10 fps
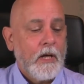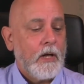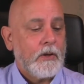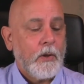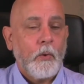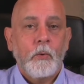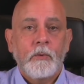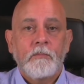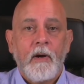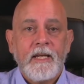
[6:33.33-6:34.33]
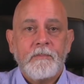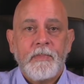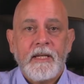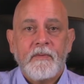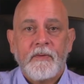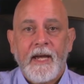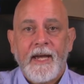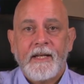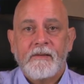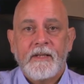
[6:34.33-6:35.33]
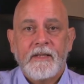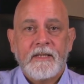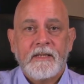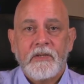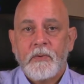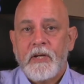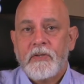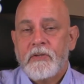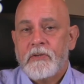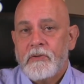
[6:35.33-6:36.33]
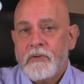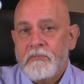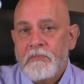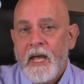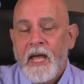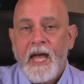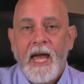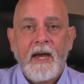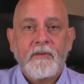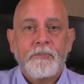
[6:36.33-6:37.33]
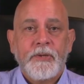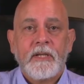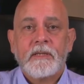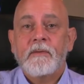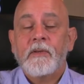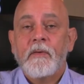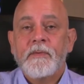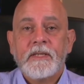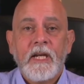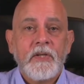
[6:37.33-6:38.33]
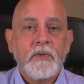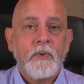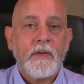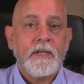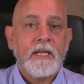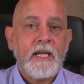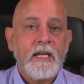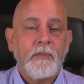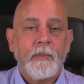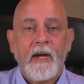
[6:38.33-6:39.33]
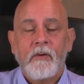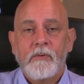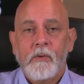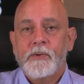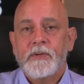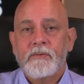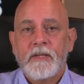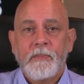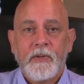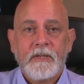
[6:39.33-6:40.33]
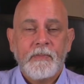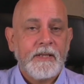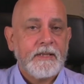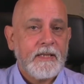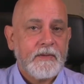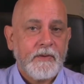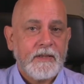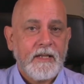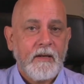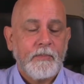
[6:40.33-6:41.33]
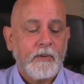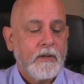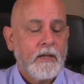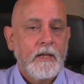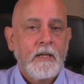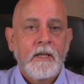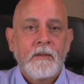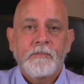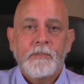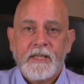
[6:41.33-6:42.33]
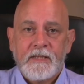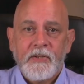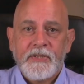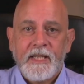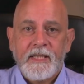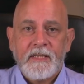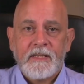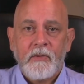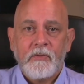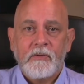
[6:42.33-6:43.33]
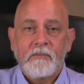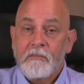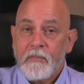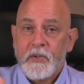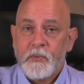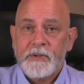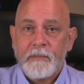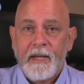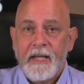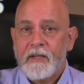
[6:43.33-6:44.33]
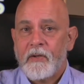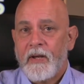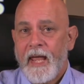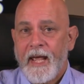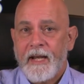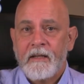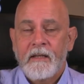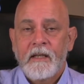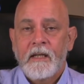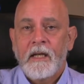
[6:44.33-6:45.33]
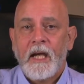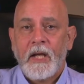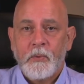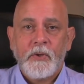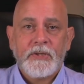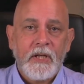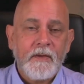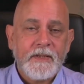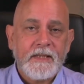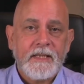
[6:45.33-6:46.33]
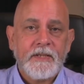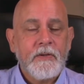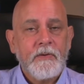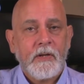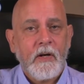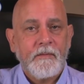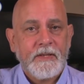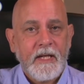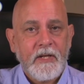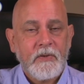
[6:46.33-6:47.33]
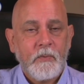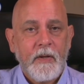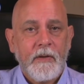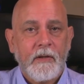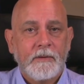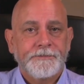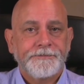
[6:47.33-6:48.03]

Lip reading: A goal might be for Anna in this situation to have a productive conversation with her team about roles and responsibilities, for example. But it's not set in stone. Much will depend on Anna and what surfaces through the conversation with her.